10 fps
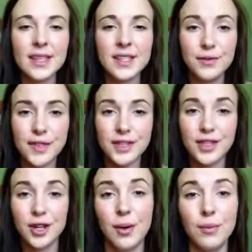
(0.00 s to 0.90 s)
to
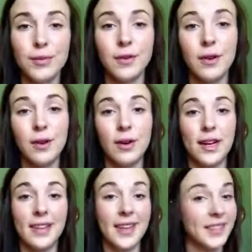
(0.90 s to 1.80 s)
visit Tom
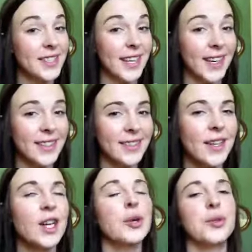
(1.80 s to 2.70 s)
for 11 days,
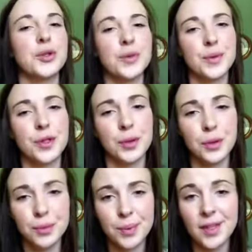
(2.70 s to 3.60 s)
which was
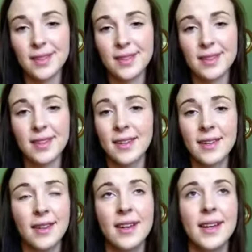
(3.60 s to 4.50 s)
good because
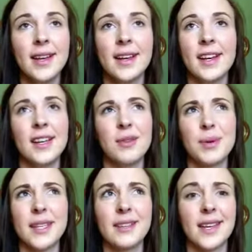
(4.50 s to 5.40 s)
it had
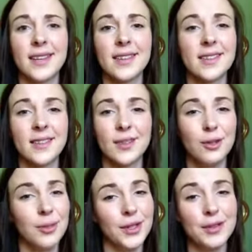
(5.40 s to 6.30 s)
been like
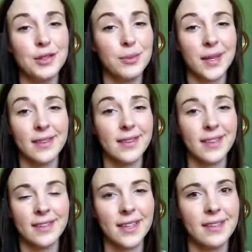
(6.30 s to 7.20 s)
almost 2 months
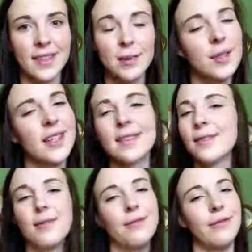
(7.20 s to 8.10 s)
since I'd seen him, and that's